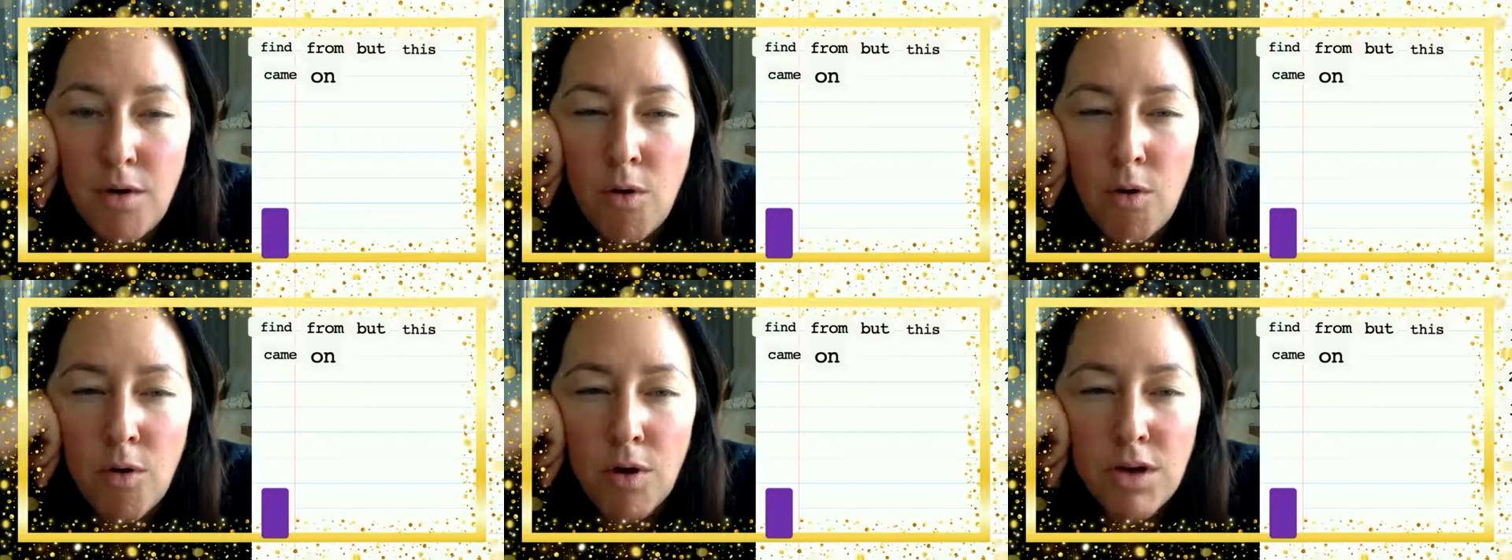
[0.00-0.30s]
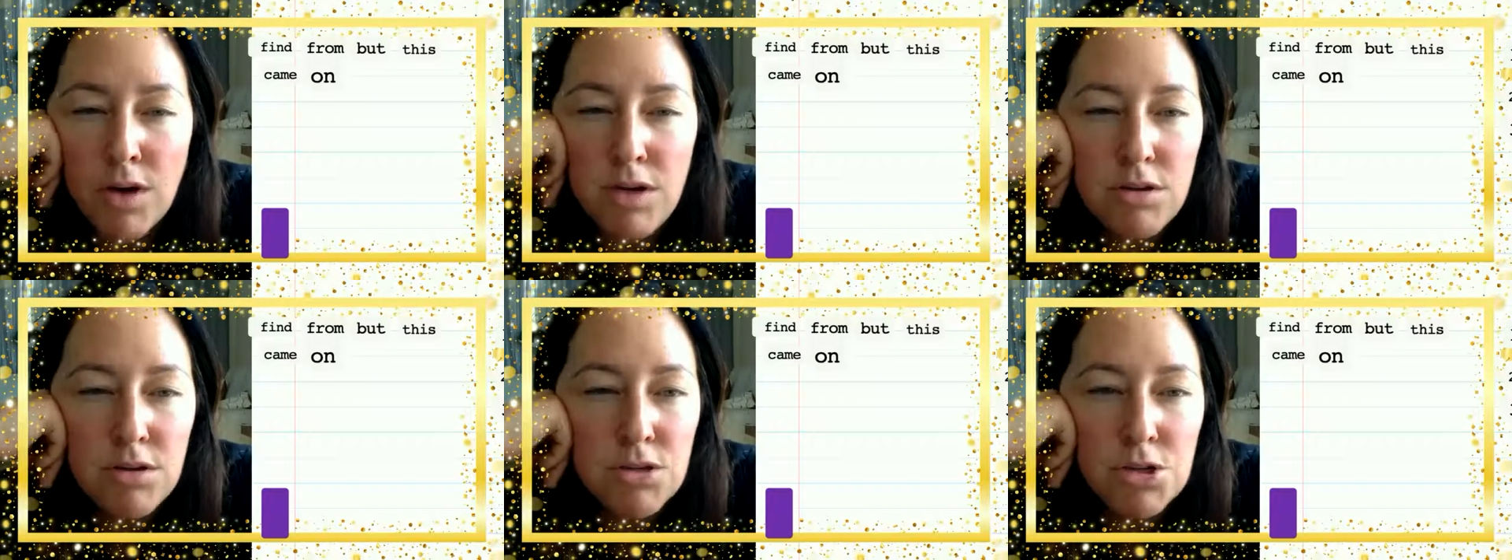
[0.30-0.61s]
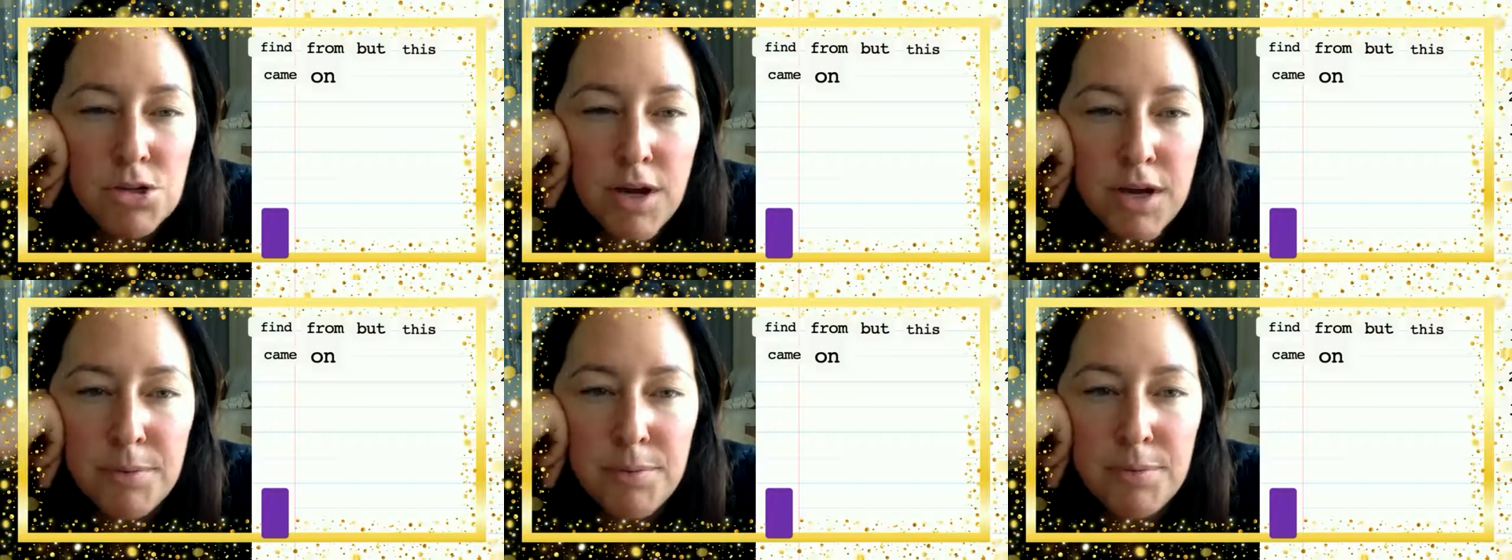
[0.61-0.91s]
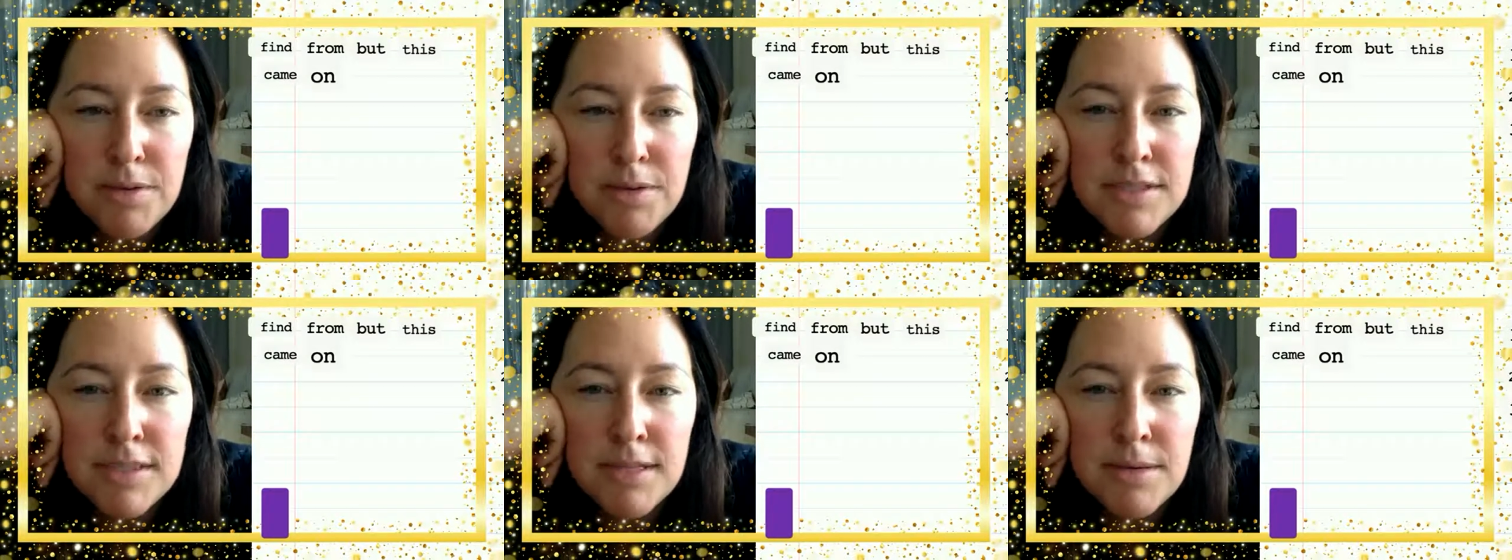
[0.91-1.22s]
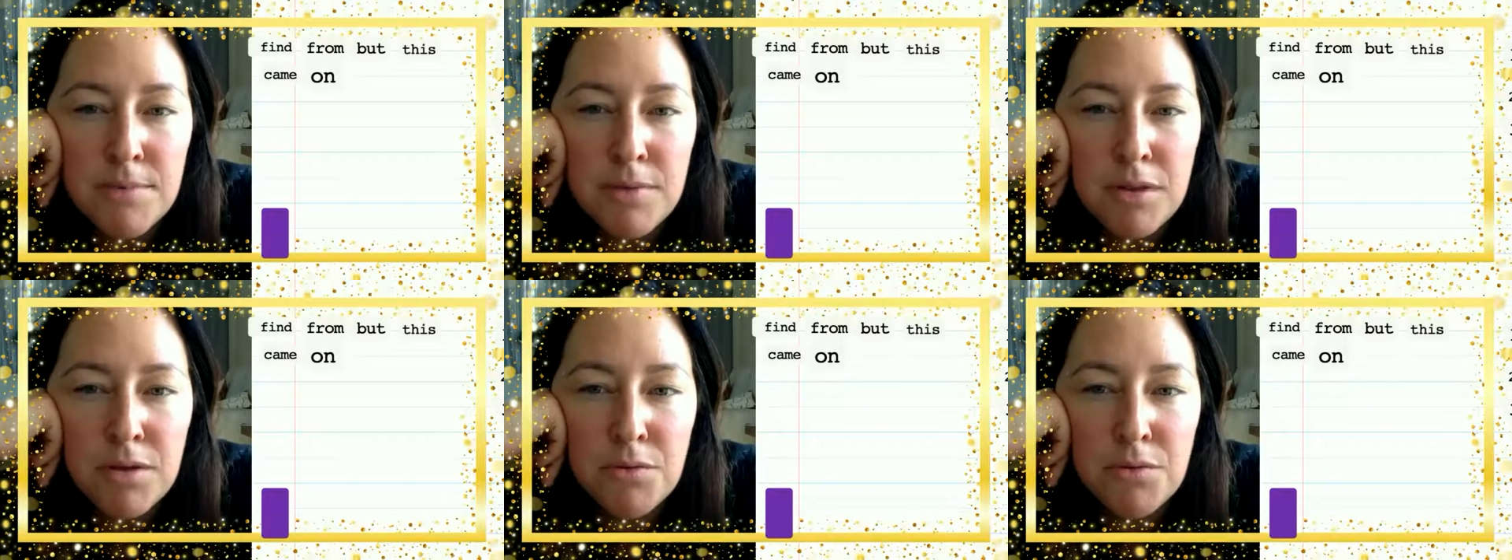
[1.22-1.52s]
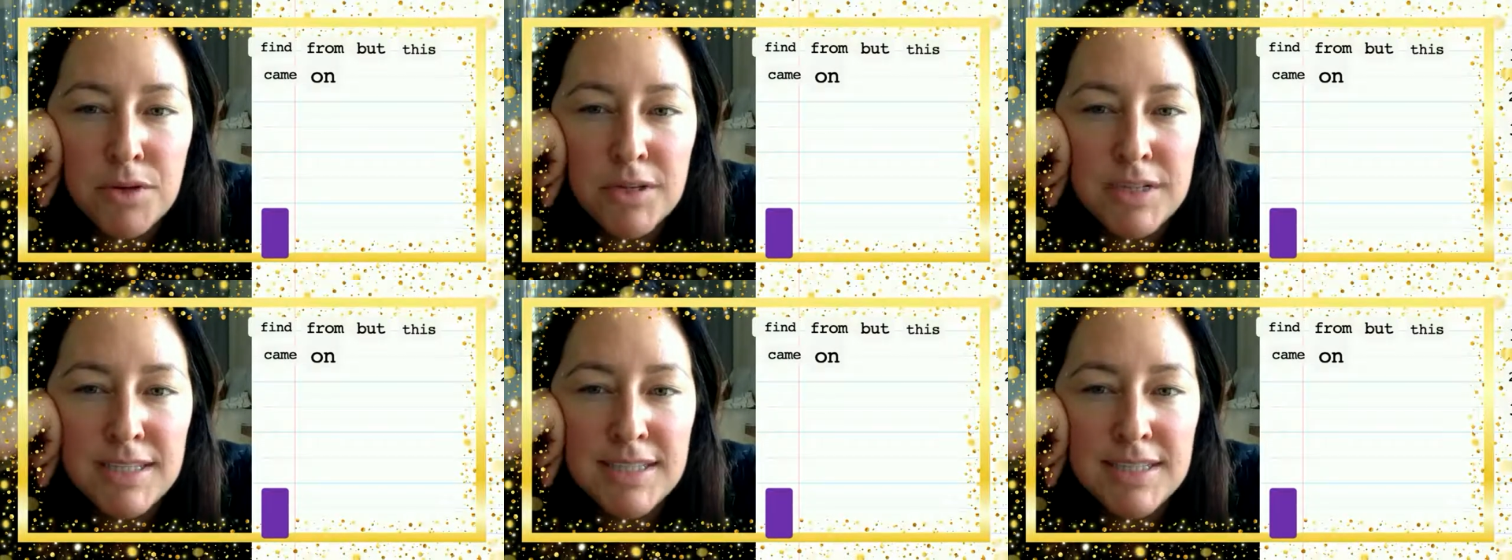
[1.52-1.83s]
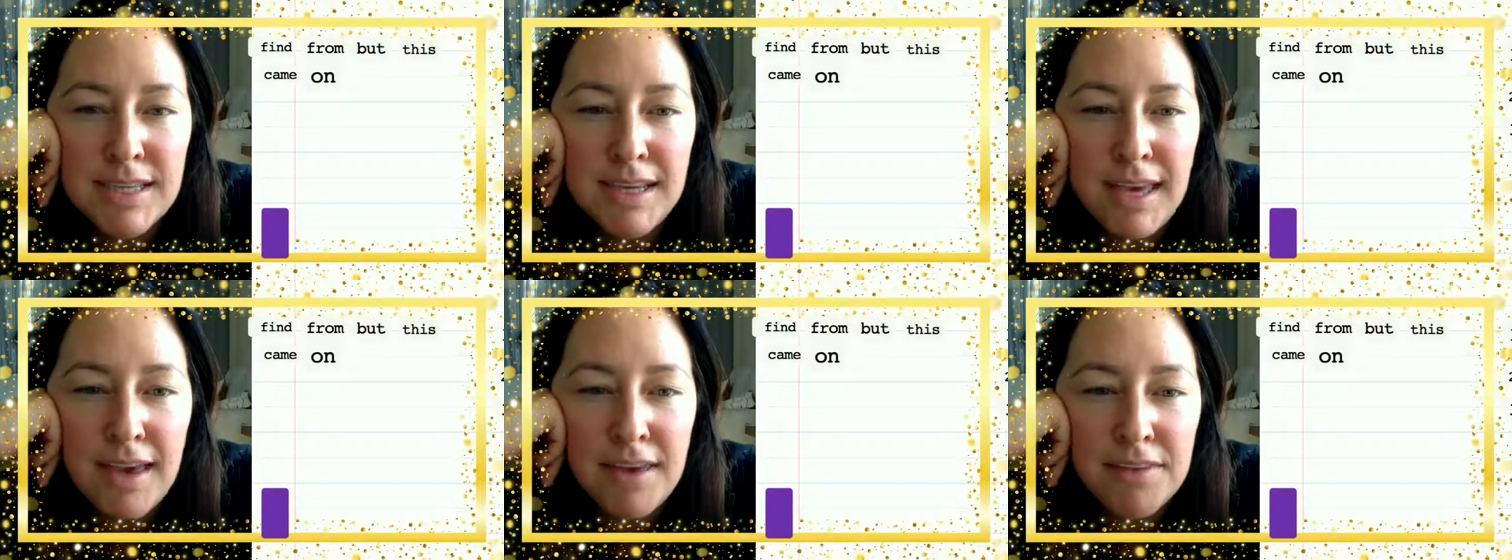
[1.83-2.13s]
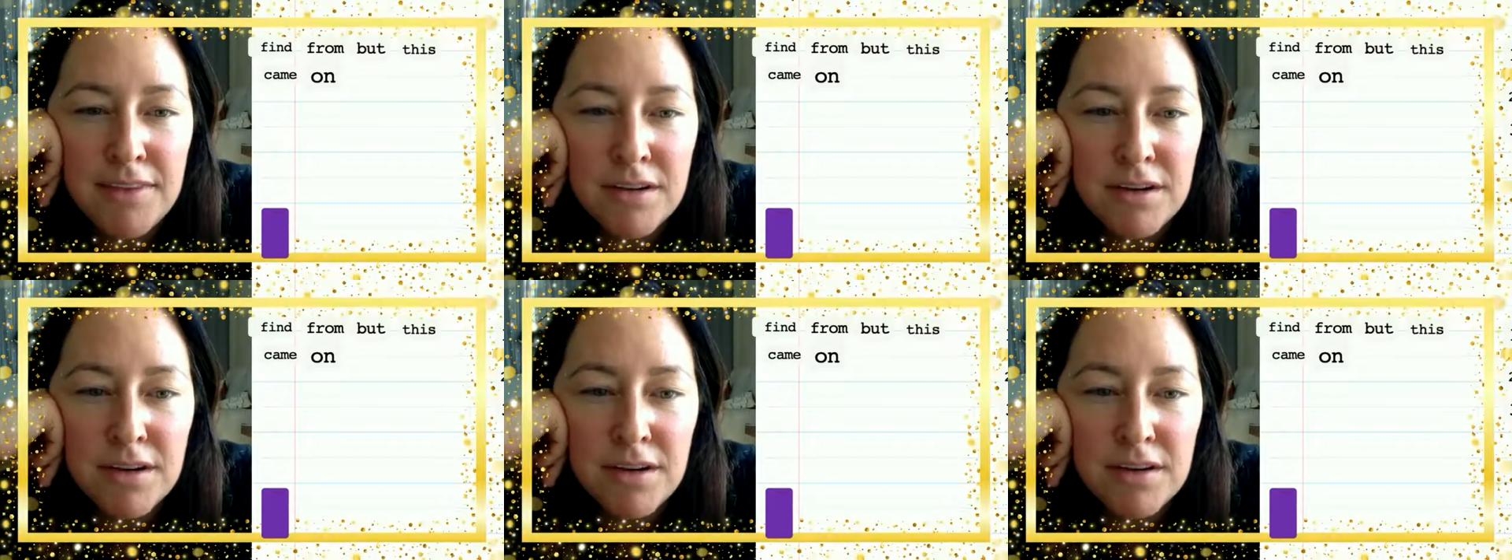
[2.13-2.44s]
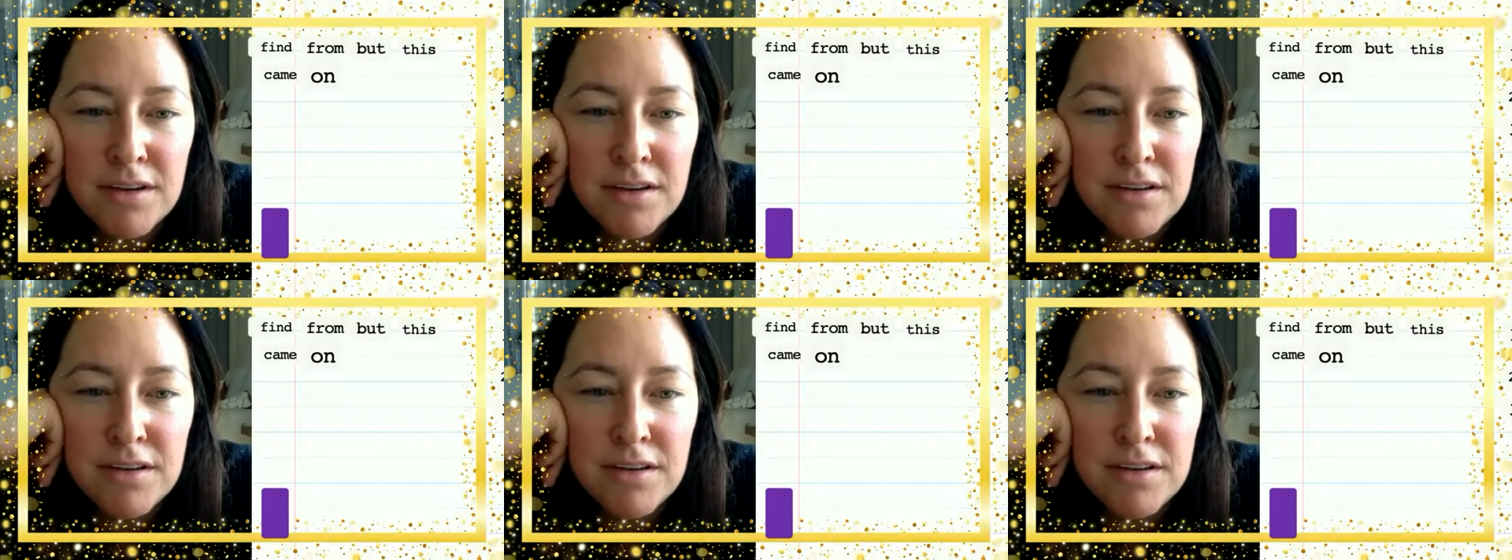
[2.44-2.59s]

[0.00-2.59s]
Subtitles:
or you can try to put some of the words together